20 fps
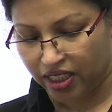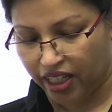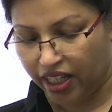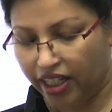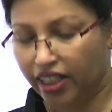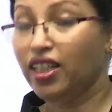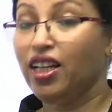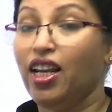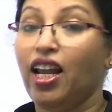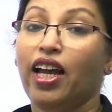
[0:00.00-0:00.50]

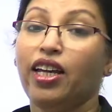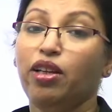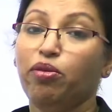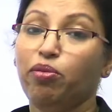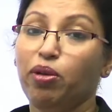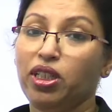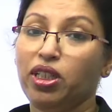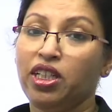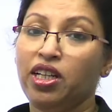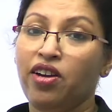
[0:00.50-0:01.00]
Hit the like
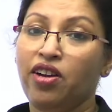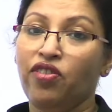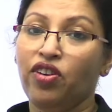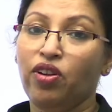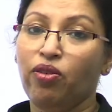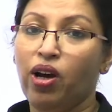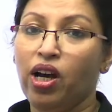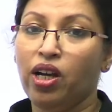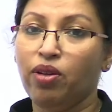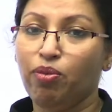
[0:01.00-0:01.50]
button,
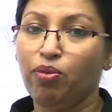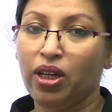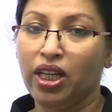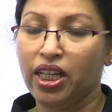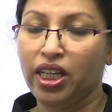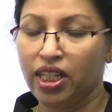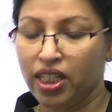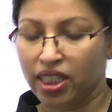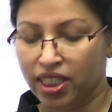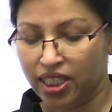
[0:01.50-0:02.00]
everyone,
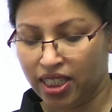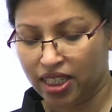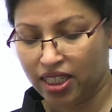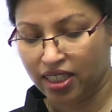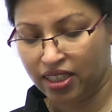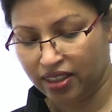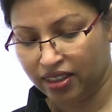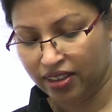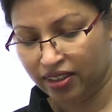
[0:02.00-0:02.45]
please.